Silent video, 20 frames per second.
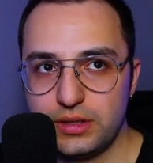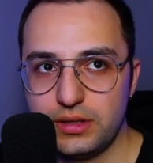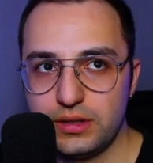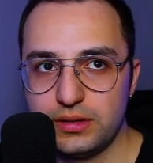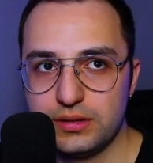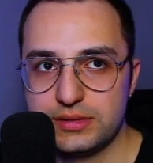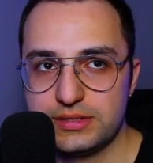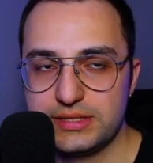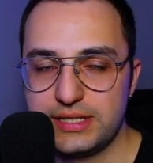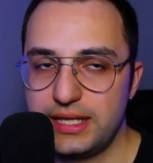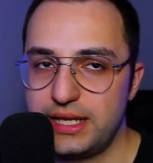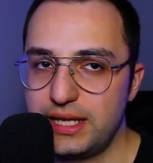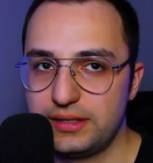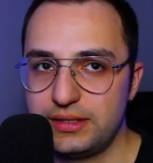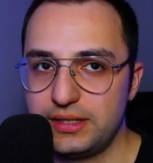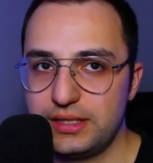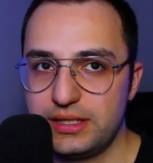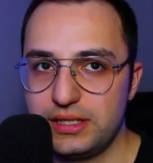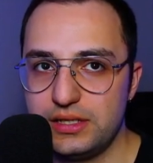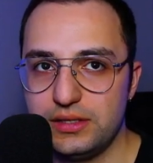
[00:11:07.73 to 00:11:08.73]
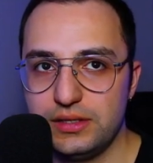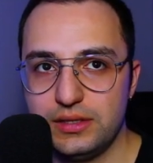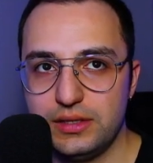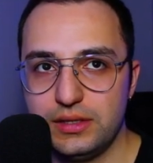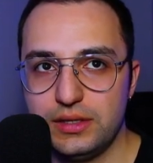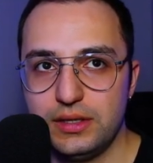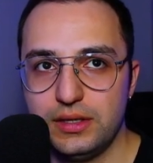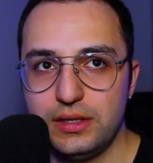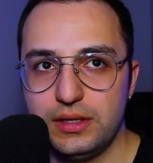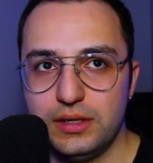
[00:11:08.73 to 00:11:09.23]
select the
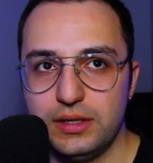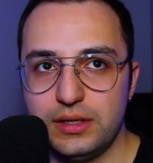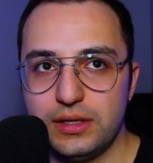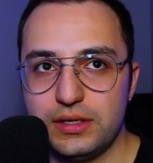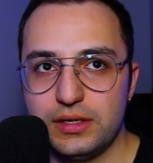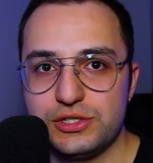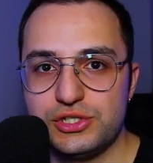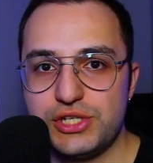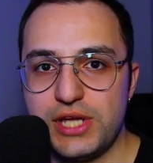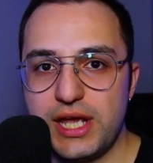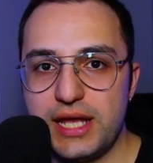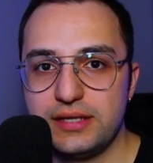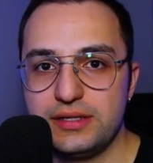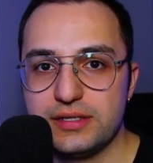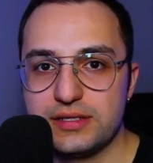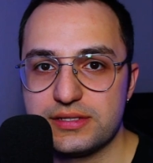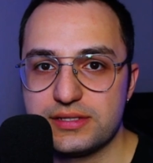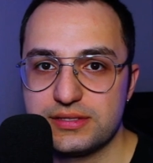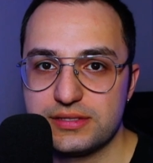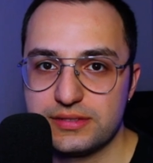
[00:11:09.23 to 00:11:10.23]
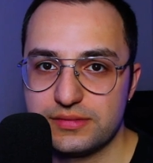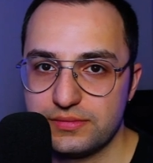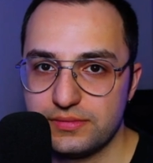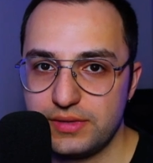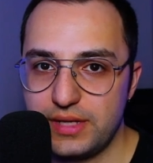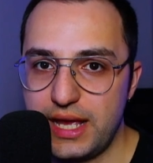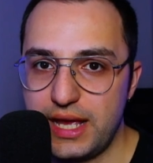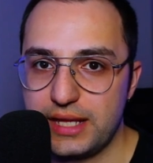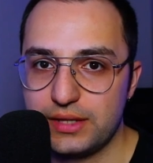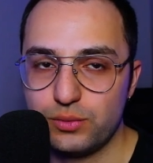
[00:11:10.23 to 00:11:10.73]
shaders
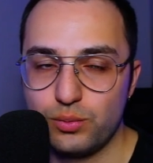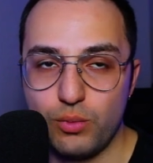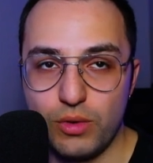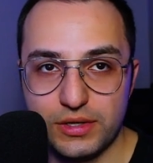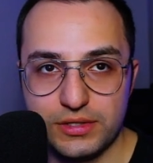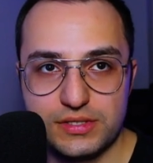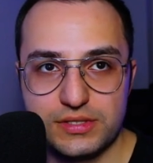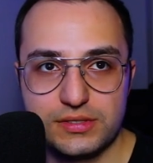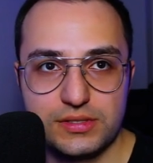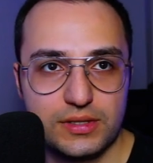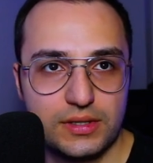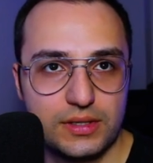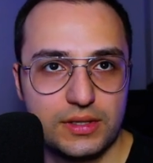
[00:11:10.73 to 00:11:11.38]
at once,